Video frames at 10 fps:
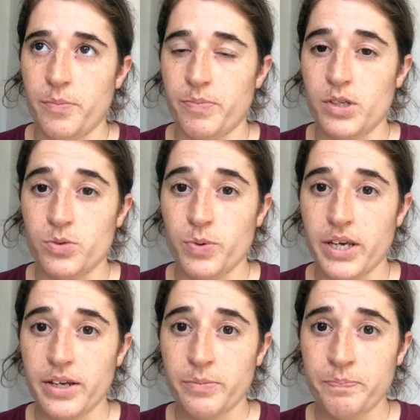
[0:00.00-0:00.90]
this
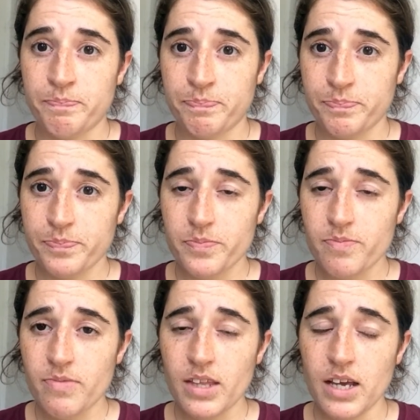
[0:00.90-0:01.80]
weekend.
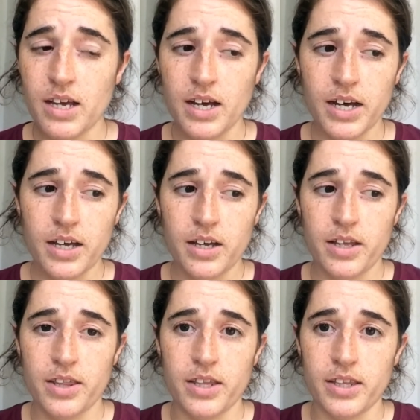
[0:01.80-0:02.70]

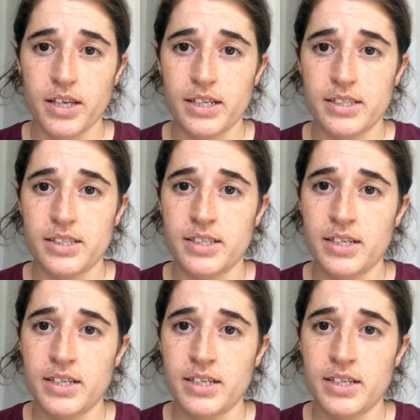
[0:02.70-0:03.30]
I think that